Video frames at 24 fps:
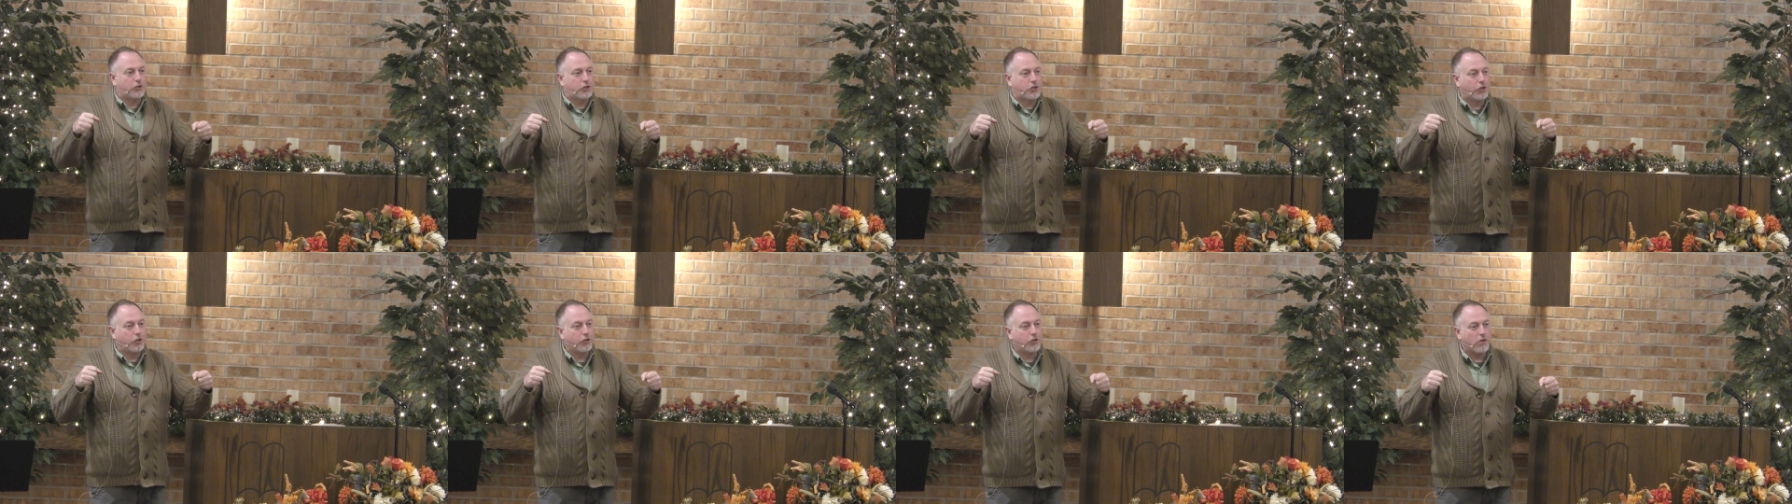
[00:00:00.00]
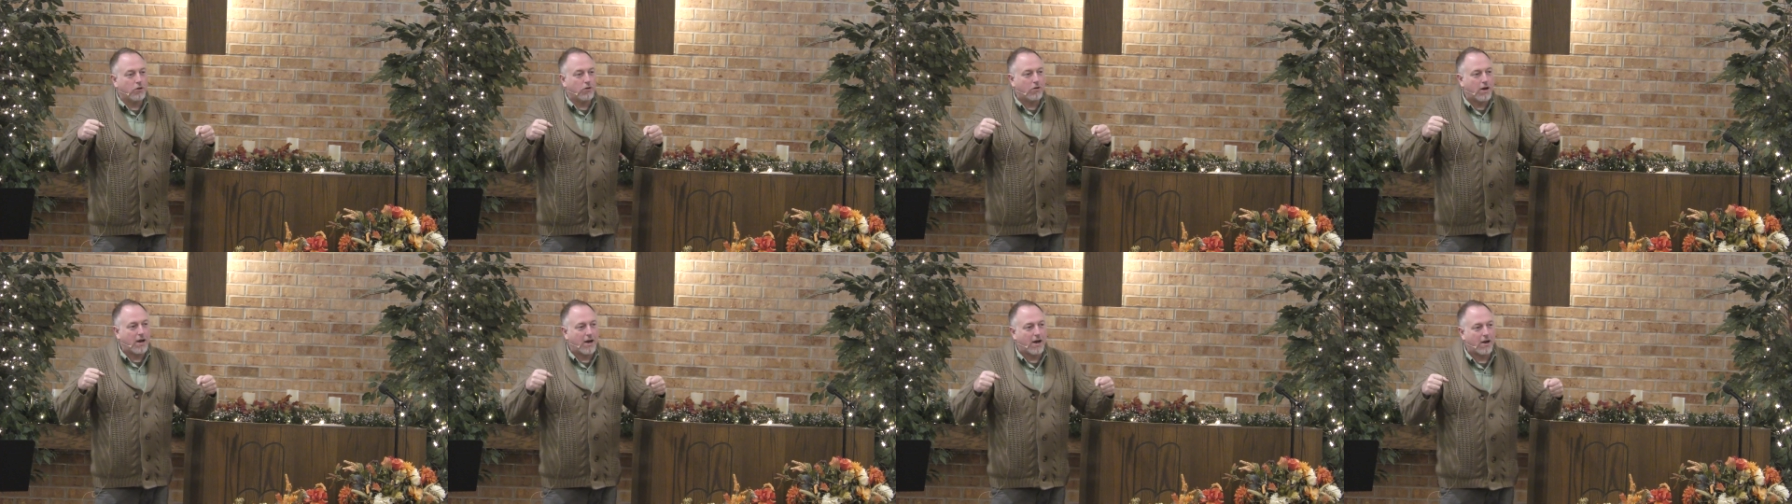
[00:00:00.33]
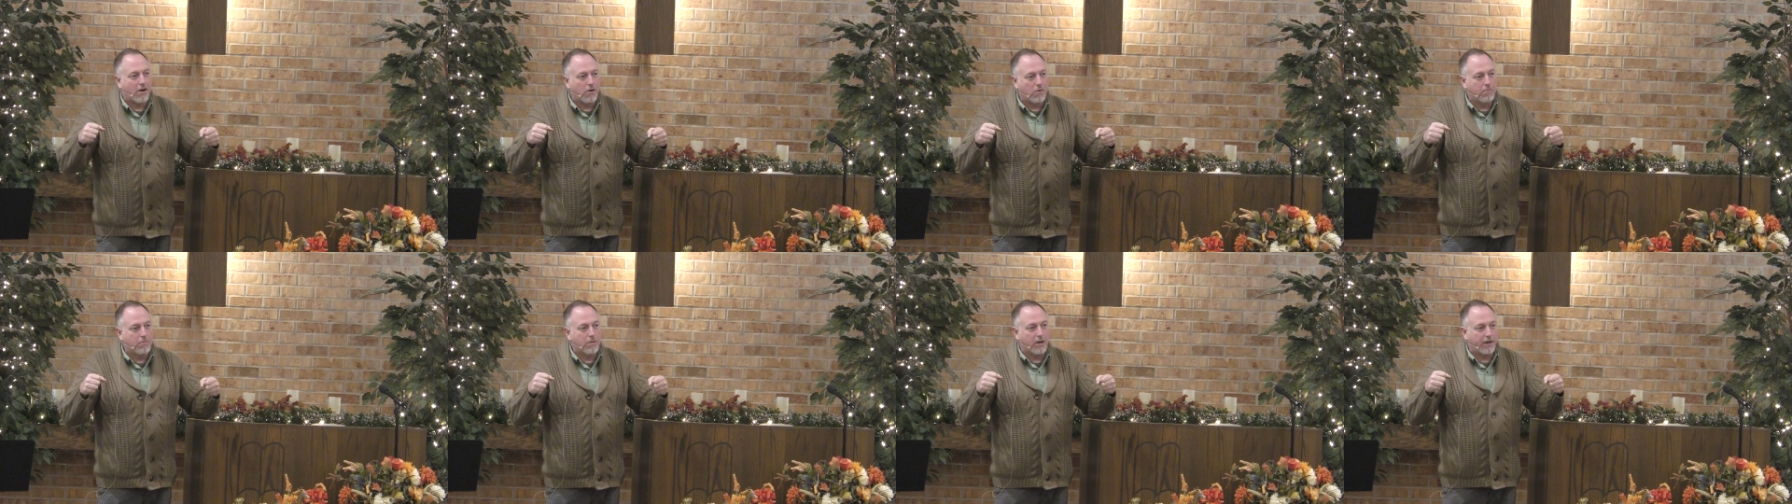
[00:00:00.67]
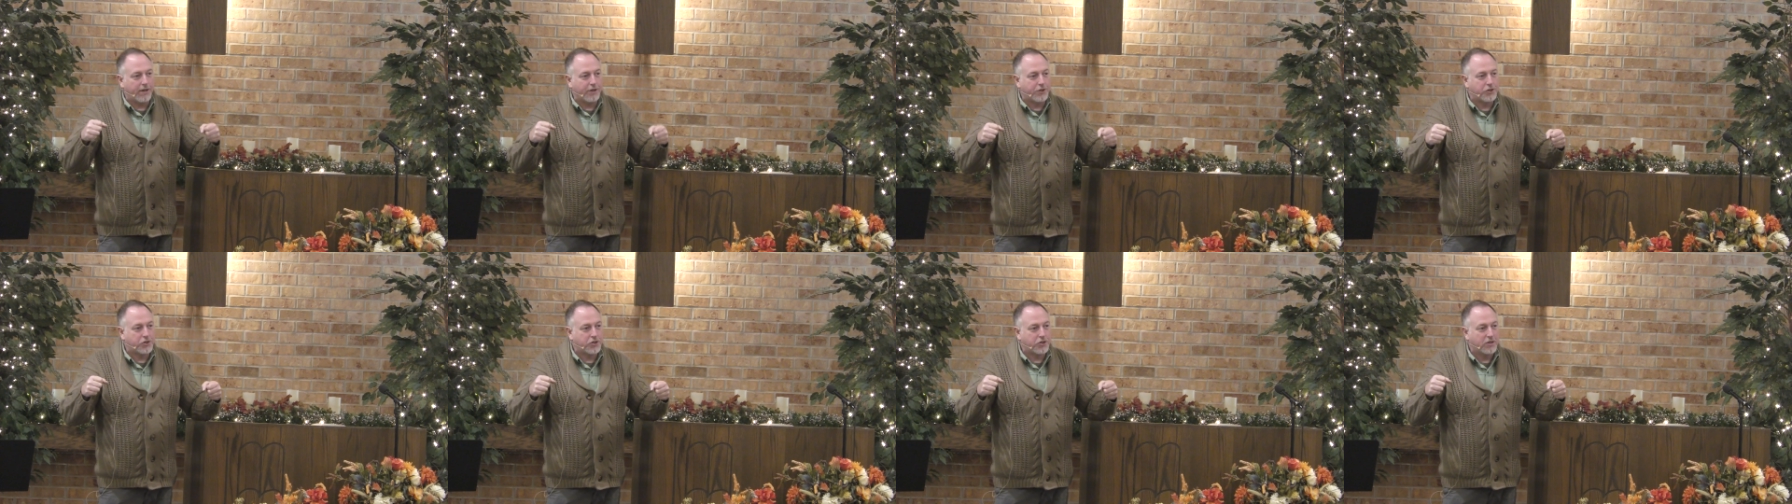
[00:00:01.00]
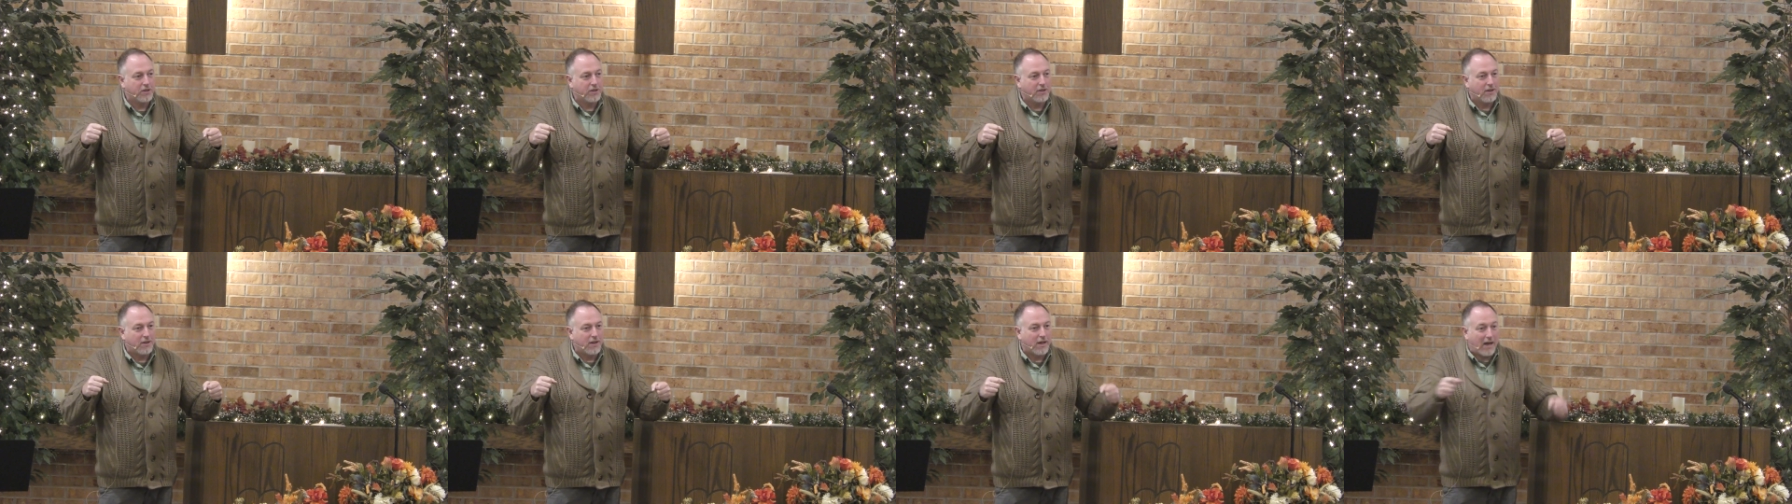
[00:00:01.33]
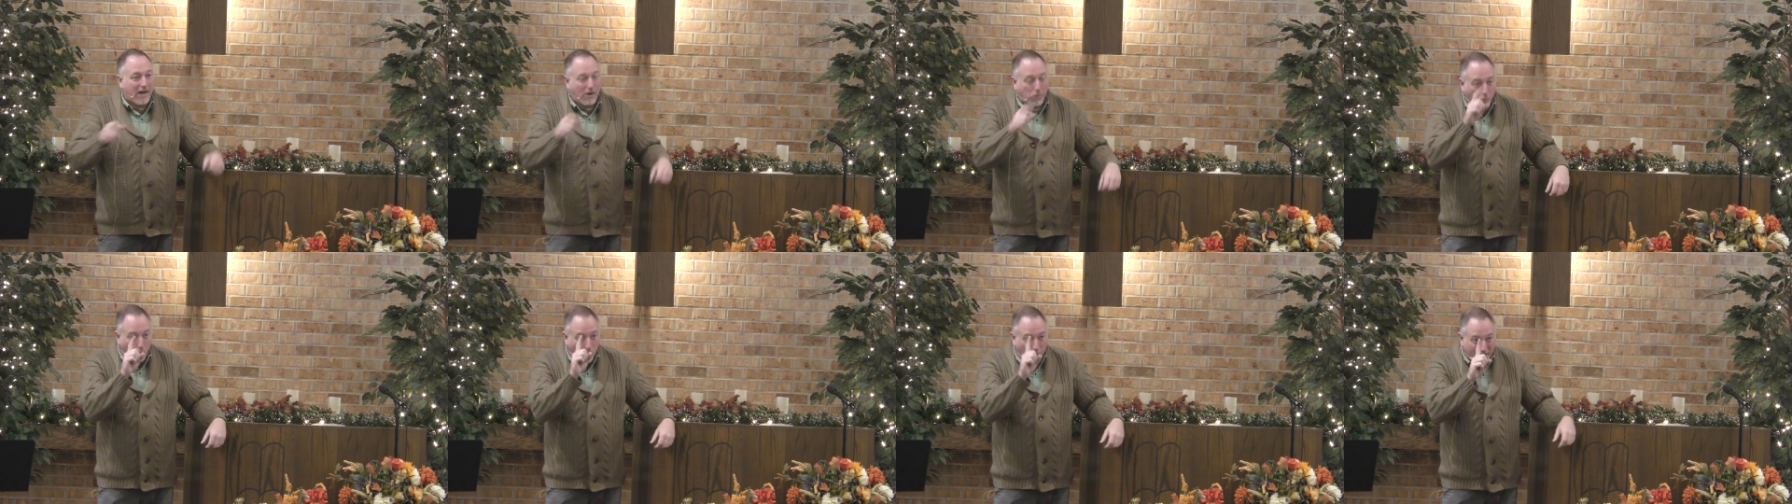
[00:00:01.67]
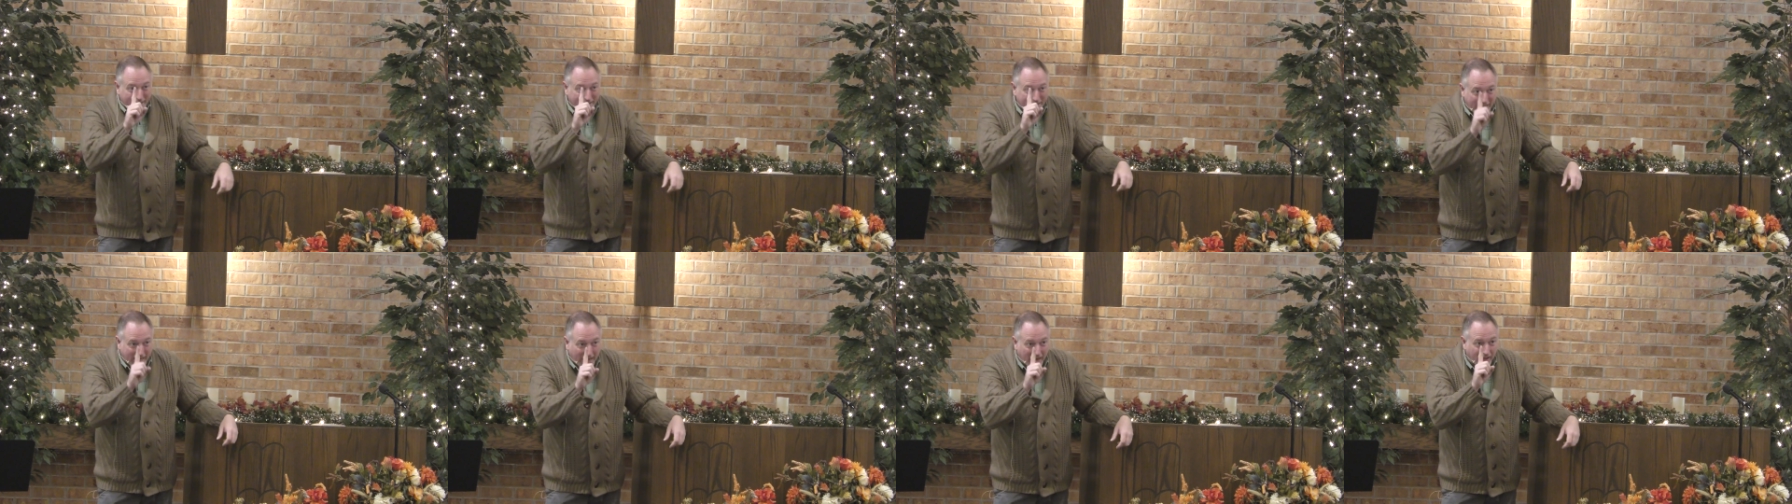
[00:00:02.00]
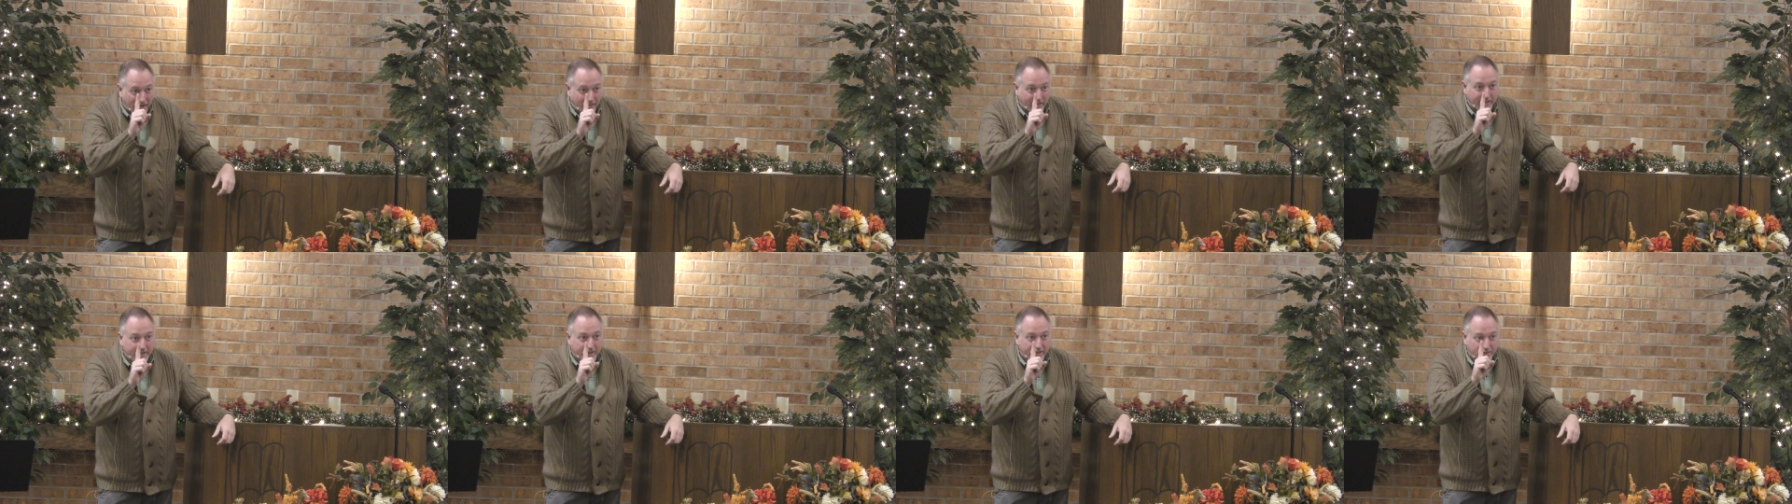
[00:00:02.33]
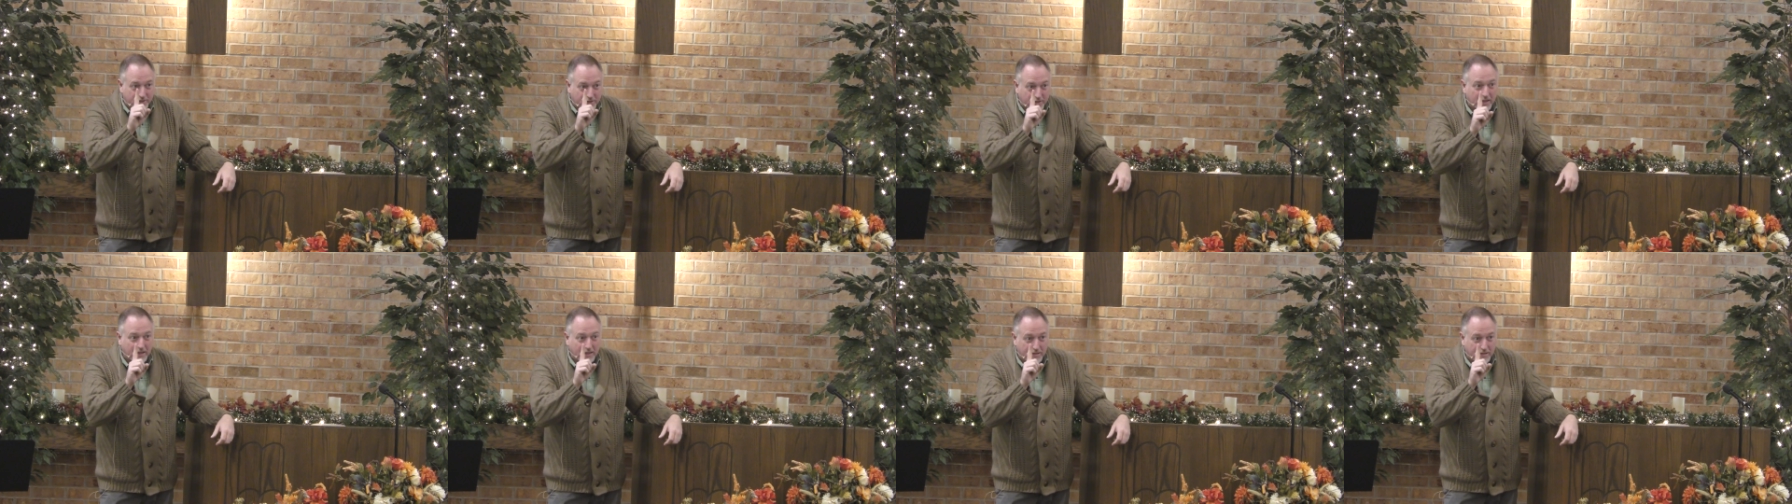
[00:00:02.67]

Do you know how much? One gallon is,